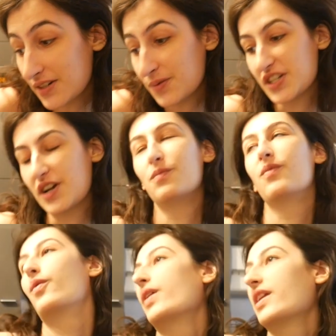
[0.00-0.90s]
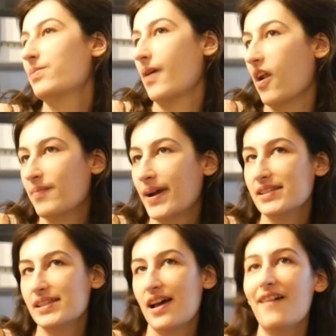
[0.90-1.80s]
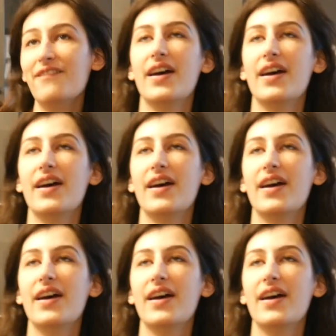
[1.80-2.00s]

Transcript: which I'm really proud of myself.